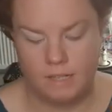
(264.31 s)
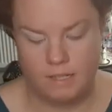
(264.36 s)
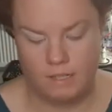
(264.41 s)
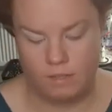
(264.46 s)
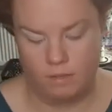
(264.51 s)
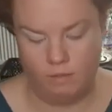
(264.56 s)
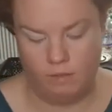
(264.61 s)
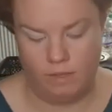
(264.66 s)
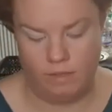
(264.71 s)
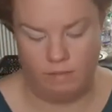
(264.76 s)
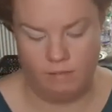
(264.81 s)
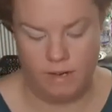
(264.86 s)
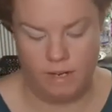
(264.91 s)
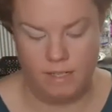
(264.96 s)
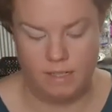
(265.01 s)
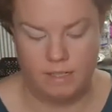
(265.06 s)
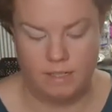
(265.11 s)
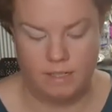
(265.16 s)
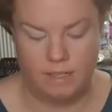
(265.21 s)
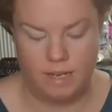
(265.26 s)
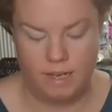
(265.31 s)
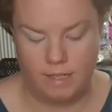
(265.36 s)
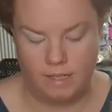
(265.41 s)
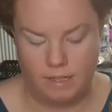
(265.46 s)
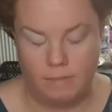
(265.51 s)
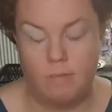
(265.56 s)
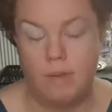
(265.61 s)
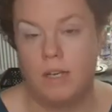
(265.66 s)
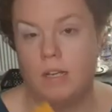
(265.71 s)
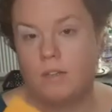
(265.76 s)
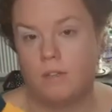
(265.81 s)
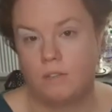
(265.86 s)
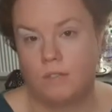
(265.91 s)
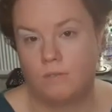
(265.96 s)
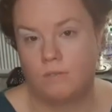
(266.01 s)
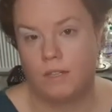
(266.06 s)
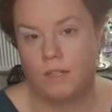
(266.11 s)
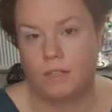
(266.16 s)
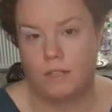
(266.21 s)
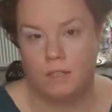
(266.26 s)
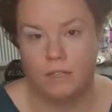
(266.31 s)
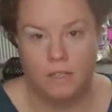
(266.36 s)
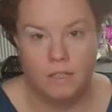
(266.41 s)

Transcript: it's only raised slightly because of the